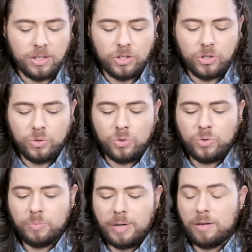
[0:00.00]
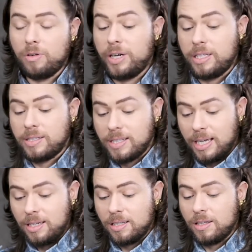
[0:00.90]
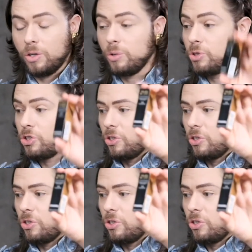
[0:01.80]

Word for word: you might have already seen the Rouge